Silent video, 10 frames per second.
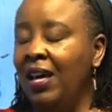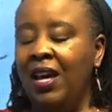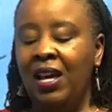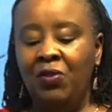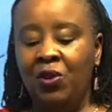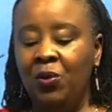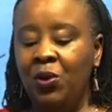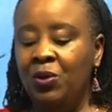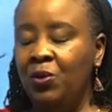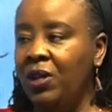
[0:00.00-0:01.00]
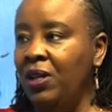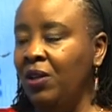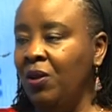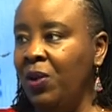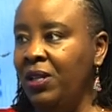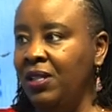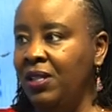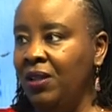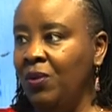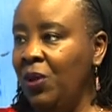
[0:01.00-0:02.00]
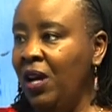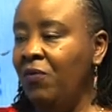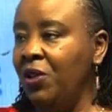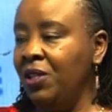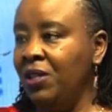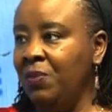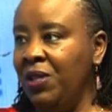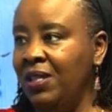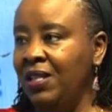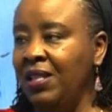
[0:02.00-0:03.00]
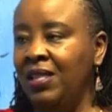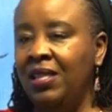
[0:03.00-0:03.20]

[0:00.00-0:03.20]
And if you don't want to do clinical medicine, we have research medicine.